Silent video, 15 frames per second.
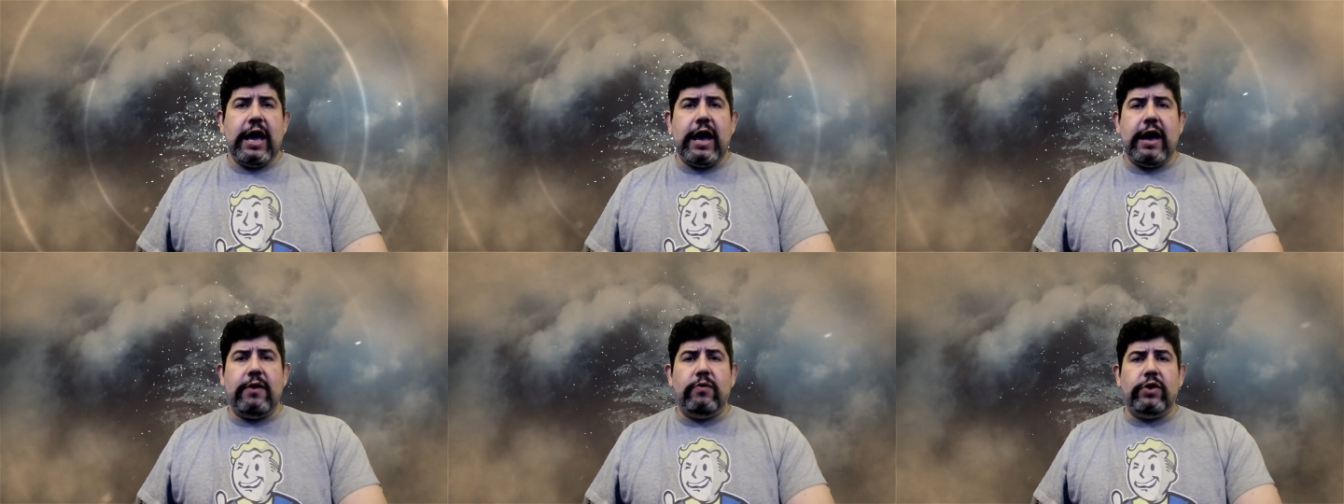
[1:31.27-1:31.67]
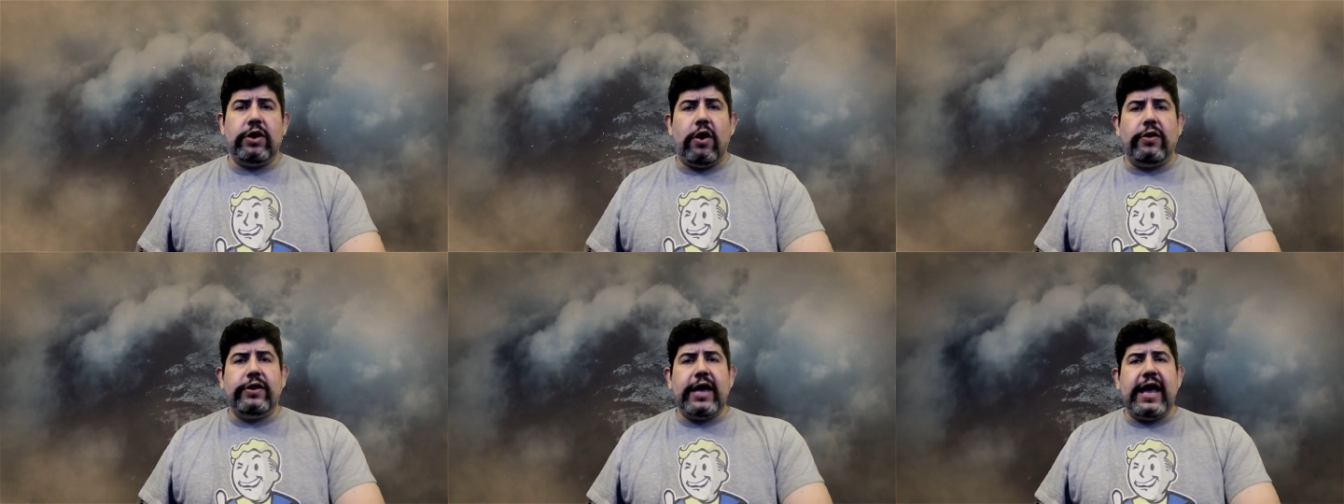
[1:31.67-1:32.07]
When
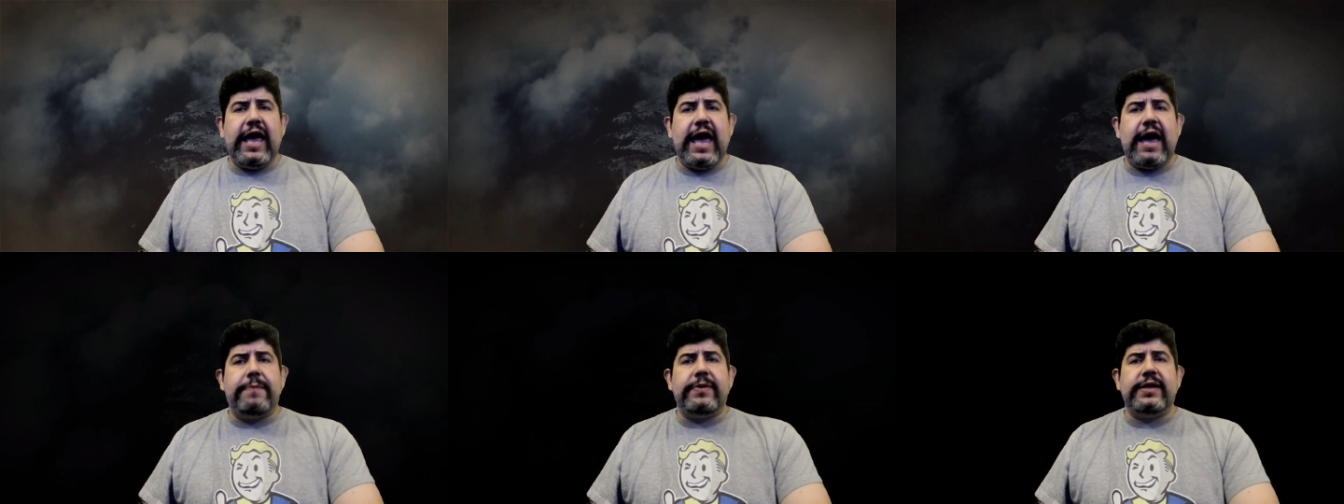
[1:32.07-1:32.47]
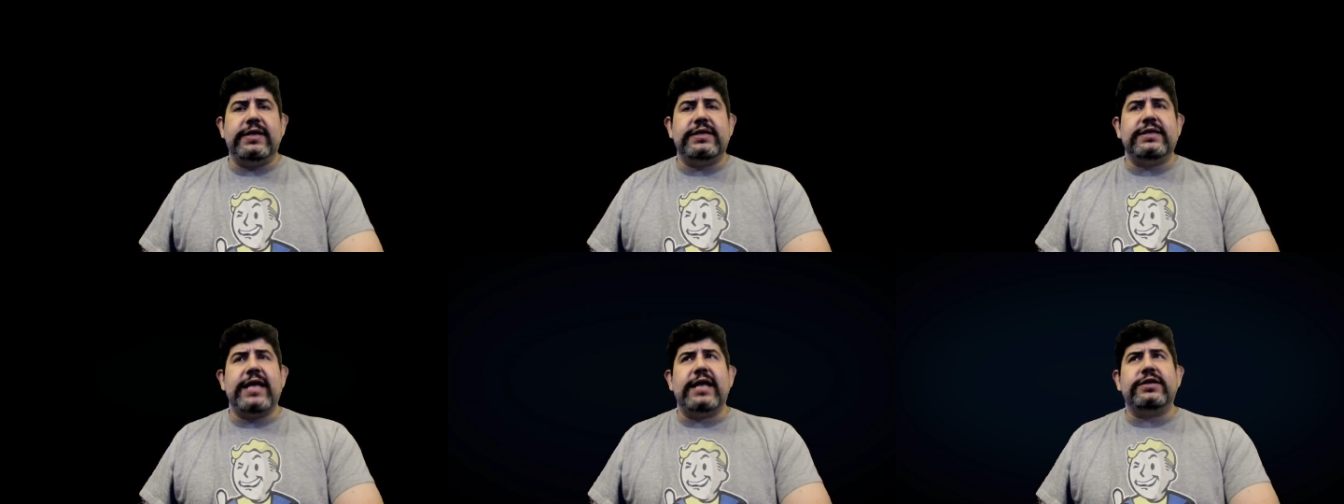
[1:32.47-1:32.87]
all that
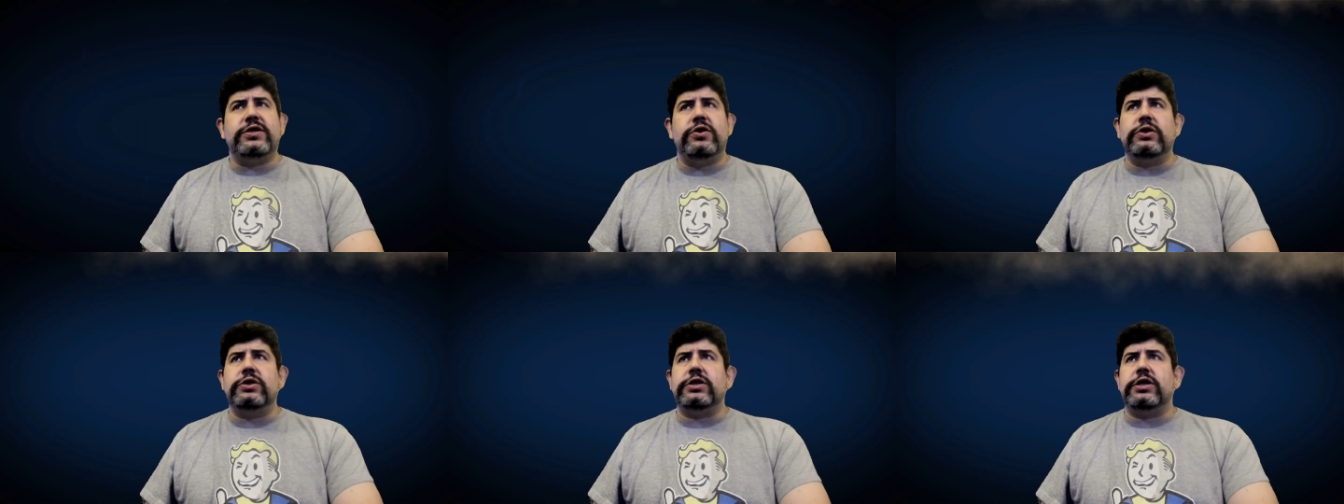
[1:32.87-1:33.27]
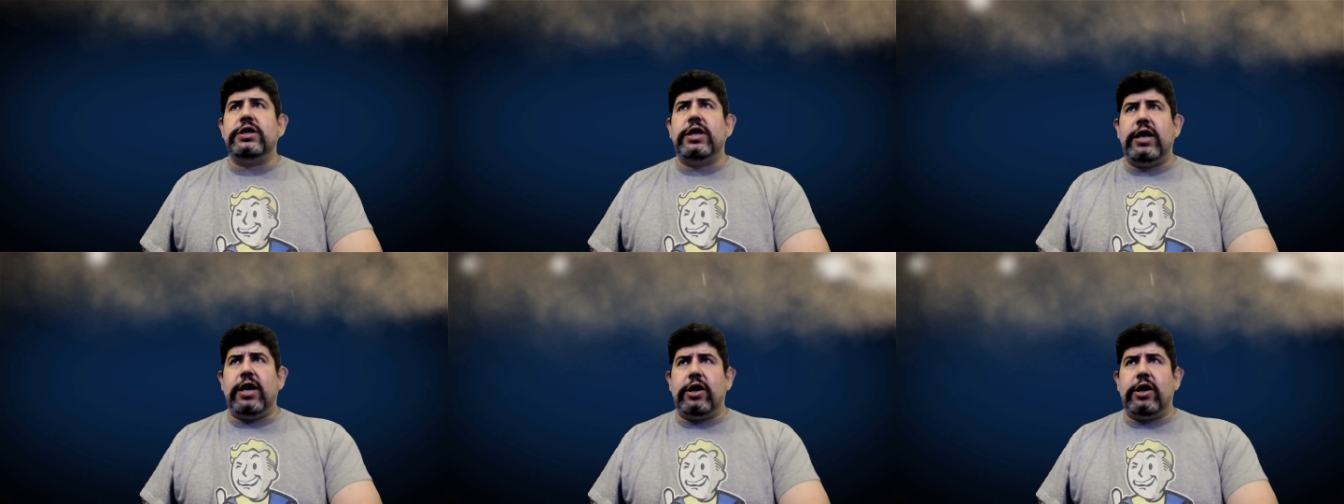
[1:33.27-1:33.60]
happens, that's usually a